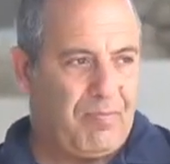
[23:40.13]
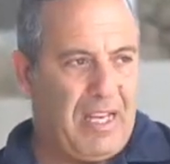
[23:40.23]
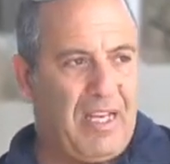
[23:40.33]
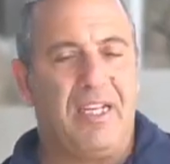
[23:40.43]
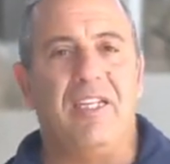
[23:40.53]

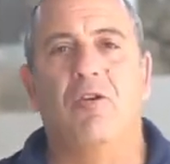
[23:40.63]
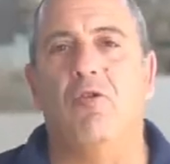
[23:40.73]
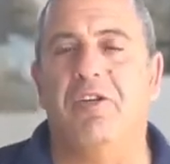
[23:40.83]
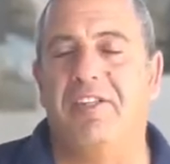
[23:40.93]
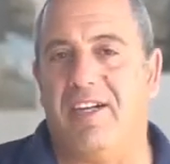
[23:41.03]
in the
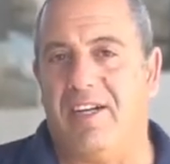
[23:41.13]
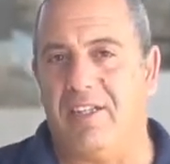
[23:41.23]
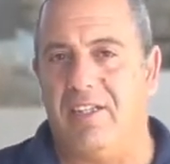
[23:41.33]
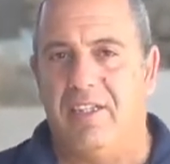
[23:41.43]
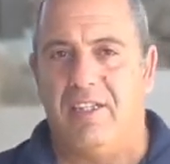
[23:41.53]

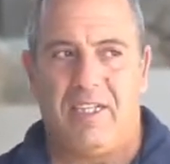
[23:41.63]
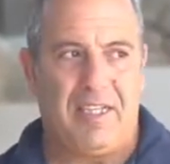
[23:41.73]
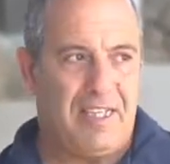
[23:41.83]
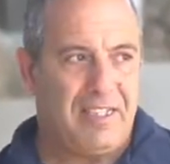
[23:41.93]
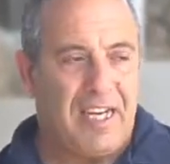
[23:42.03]
courtyard
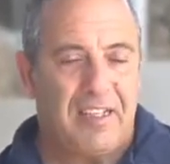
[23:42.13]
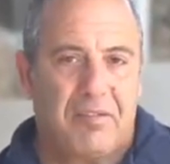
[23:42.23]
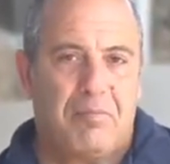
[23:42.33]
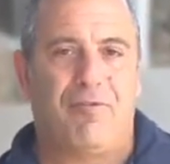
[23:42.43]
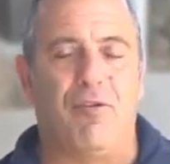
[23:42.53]

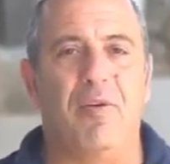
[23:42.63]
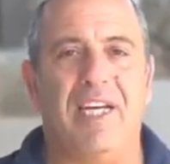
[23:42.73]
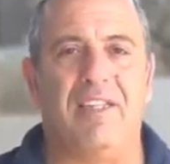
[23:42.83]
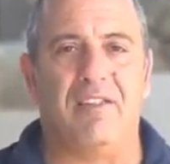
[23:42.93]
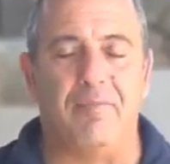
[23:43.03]
before
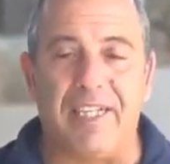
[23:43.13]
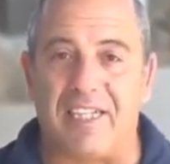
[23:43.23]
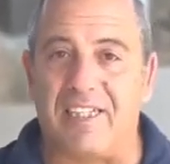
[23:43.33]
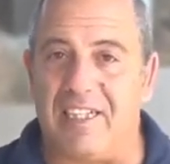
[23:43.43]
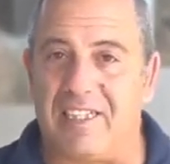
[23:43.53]
we entered Bet
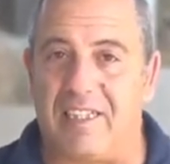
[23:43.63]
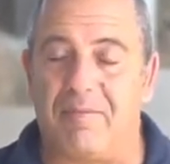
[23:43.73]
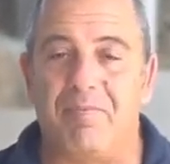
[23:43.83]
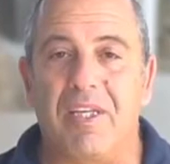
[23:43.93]
HaKnesset.